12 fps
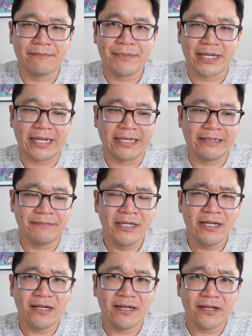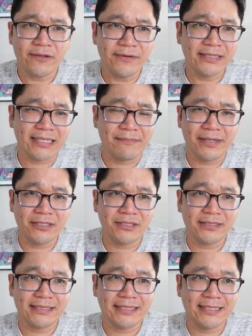picking it up. Otherwise, I might
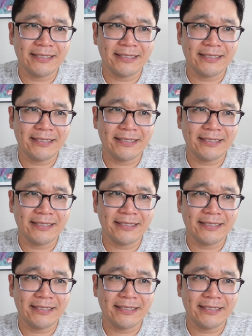just